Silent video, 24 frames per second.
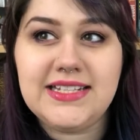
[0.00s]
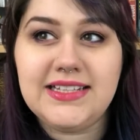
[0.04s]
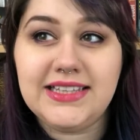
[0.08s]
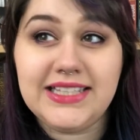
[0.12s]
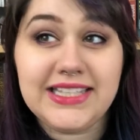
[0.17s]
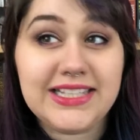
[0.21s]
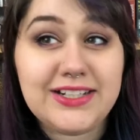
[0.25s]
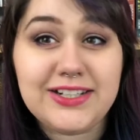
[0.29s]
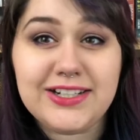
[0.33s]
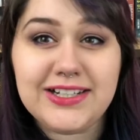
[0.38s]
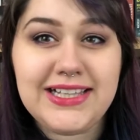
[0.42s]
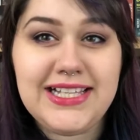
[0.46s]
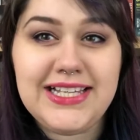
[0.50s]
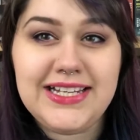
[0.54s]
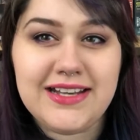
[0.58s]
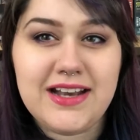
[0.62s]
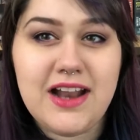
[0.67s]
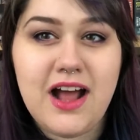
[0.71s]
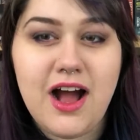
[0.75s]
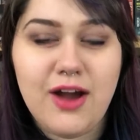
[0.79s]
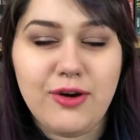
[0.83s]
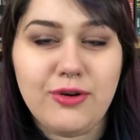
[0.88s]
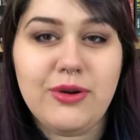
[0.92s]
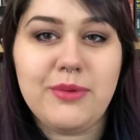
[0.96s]
literally
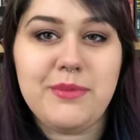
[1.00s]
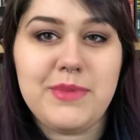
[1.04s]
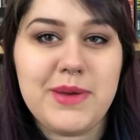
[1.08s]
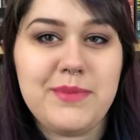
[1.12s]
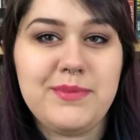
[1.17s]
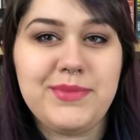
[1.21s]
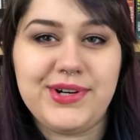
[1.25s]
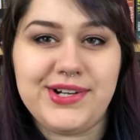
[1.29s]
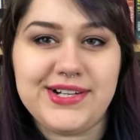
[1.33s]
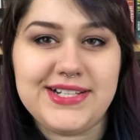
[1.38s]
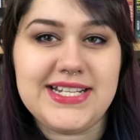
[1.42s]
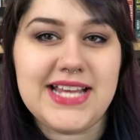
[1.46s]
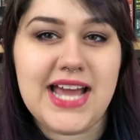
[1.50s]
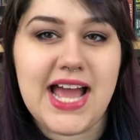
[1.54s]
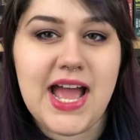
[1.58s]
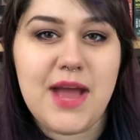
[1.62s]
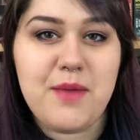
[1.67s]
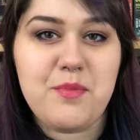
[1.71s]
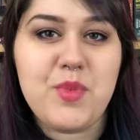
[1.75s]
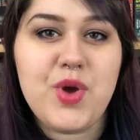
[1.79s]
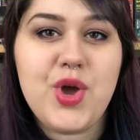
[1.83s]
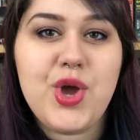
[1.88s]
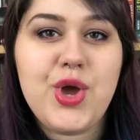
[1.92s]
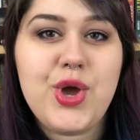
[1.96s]
not remember a
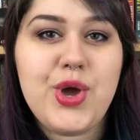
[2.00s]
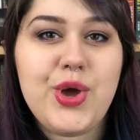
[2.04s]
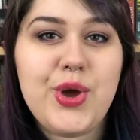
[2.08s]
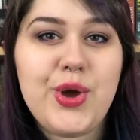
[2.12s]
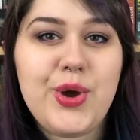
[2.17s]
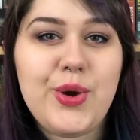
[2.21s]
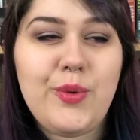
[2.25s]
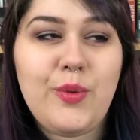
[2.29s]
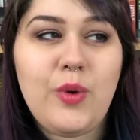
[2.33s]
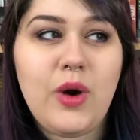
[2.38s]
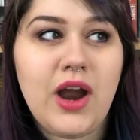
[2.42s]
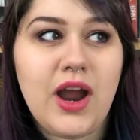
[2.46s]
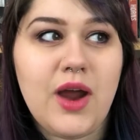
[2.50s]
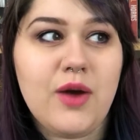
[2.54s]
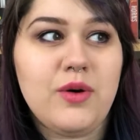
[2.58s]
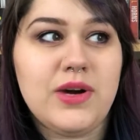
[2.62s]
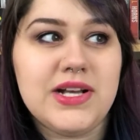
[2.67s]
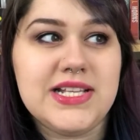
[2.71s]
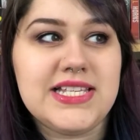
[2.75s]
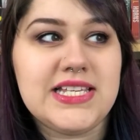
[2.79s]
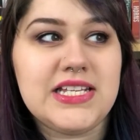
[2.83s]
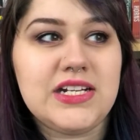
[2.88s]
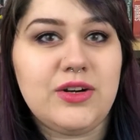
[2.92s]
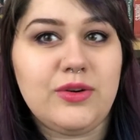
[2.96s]
time where I
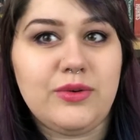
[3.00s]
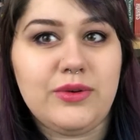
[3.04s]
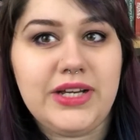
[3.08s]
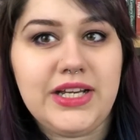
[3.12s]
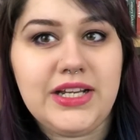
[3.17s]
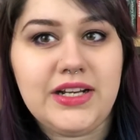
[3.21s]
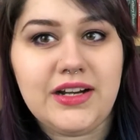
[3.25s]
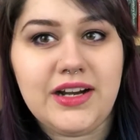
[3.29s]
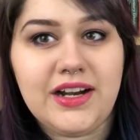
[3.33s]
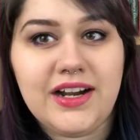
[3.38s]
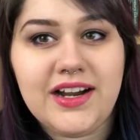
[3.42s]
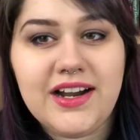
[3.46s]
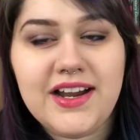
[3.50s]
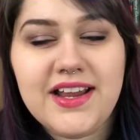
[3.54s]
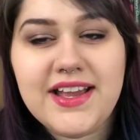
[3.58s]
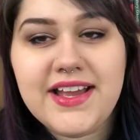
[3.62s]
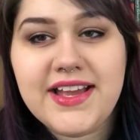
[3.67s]
wasn't a reader.